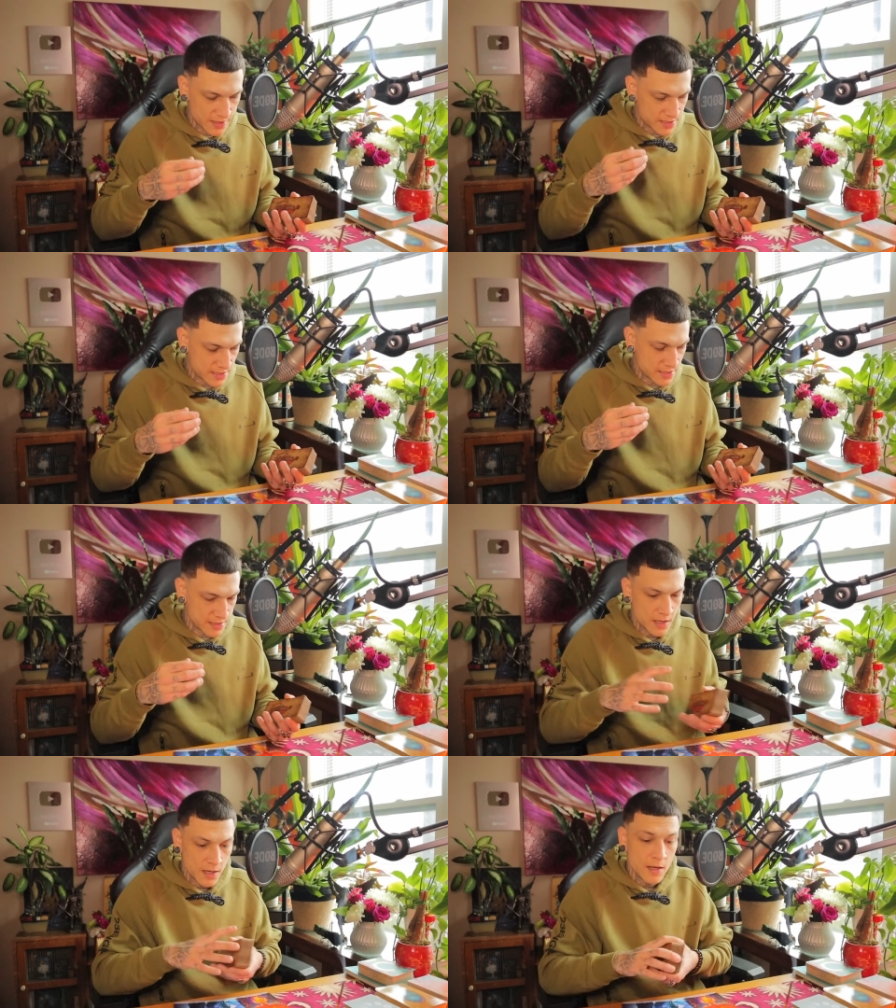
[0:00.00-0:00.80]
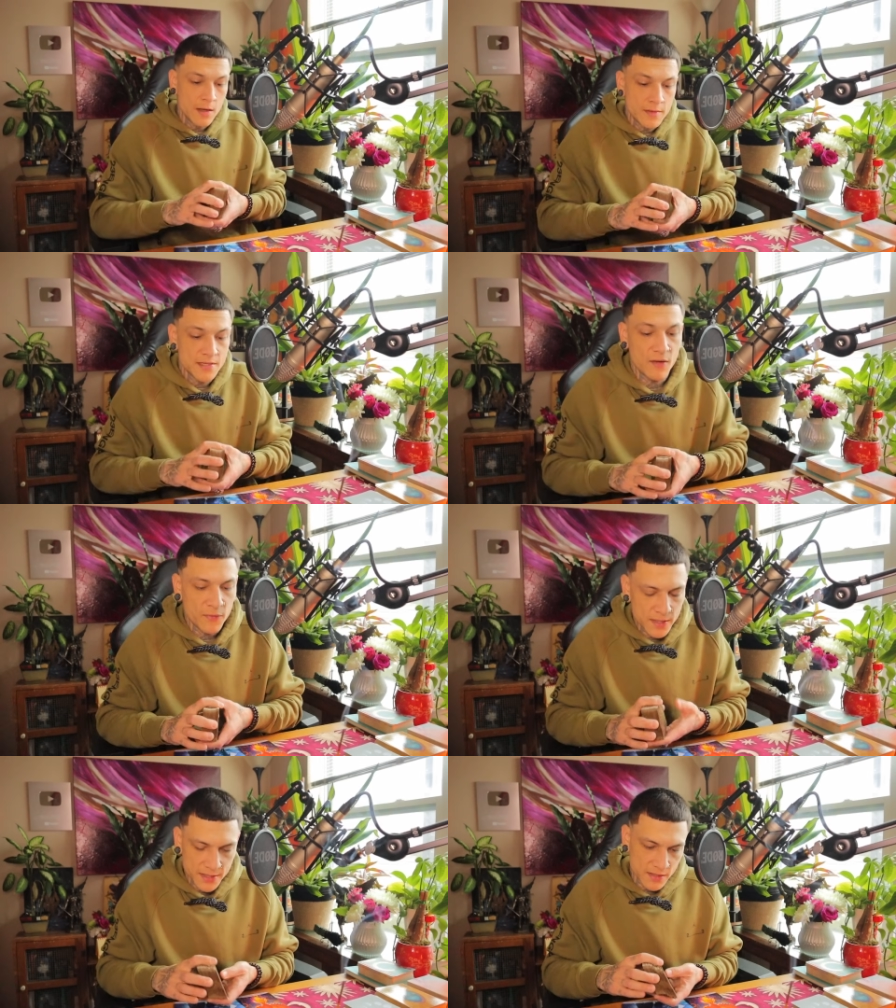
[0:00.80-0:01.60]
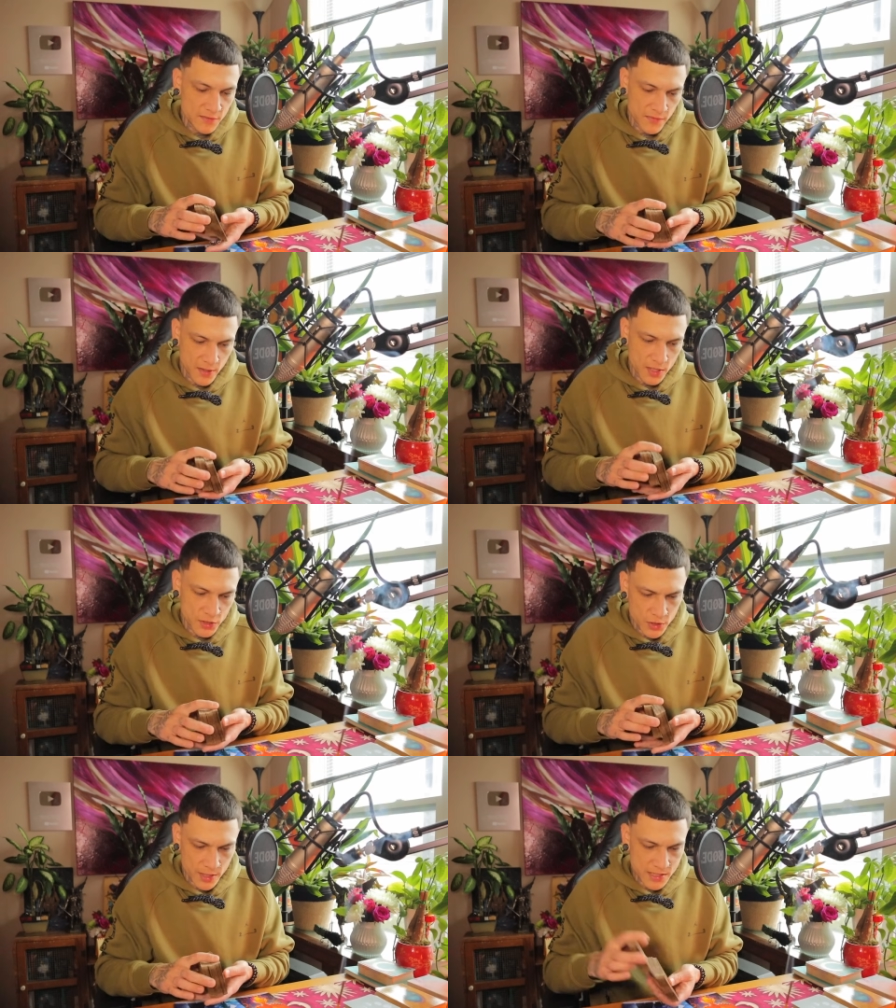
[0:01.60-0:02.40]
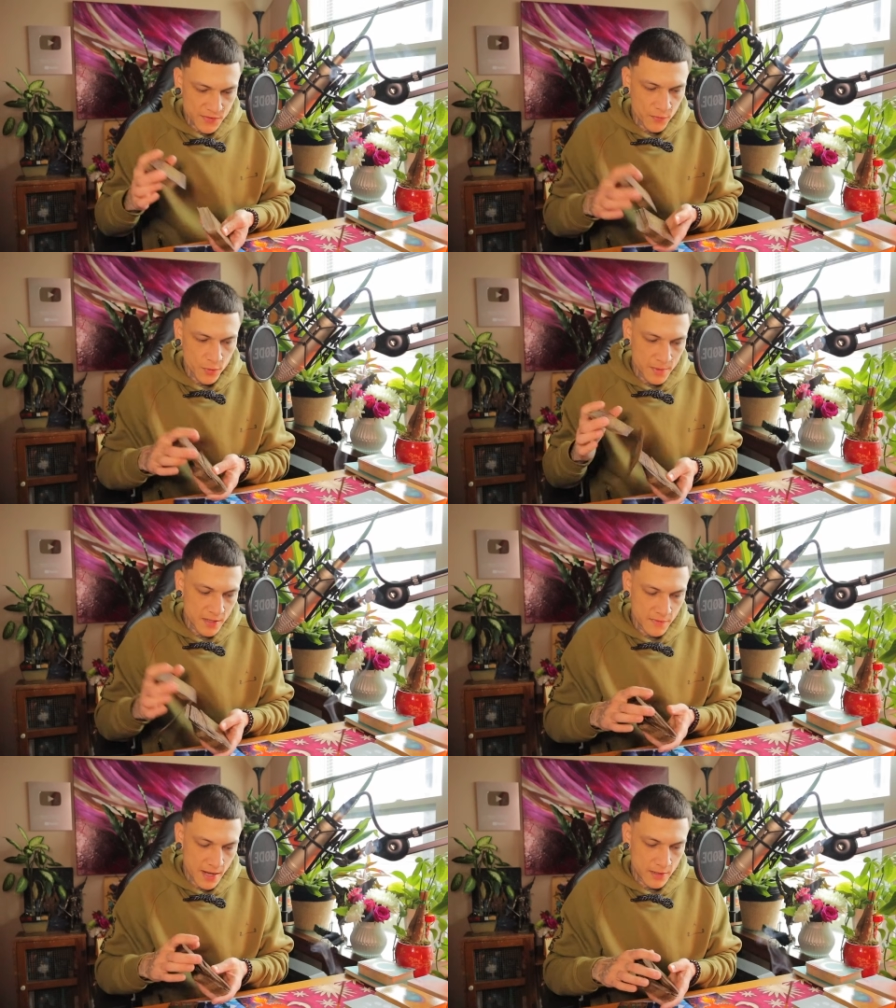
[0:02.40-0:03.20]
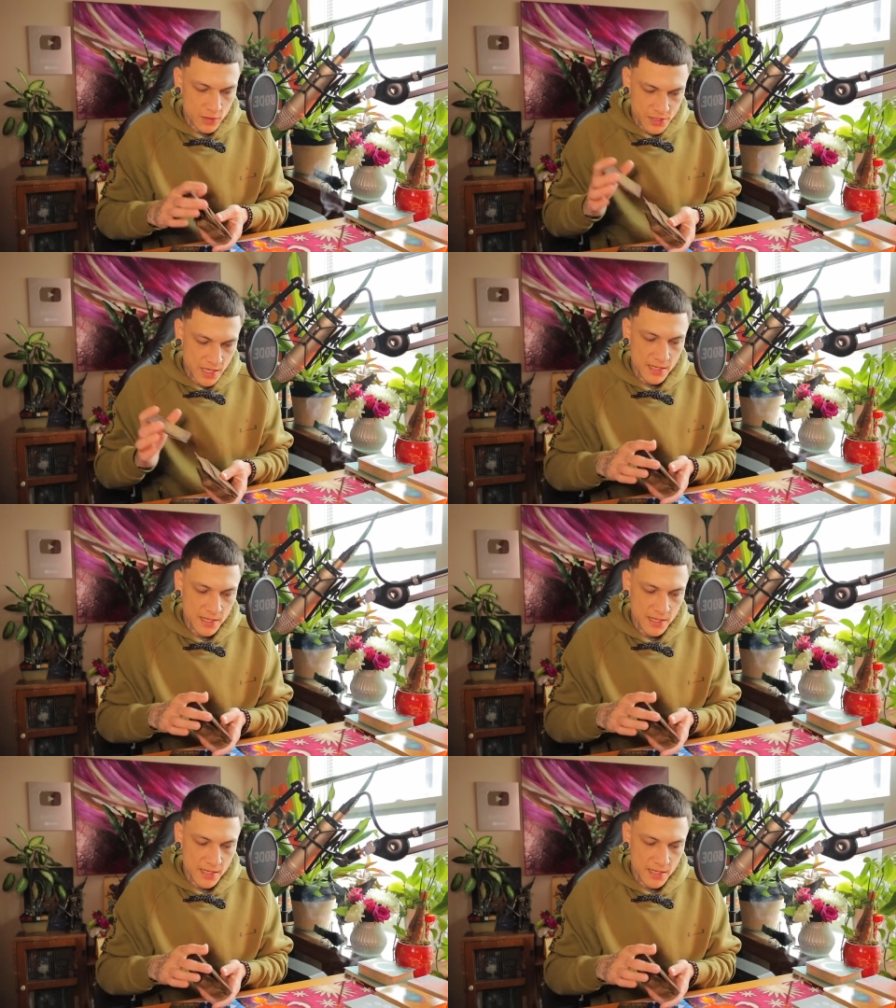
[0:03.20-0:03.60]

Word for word: This is definitely a very transformative energy.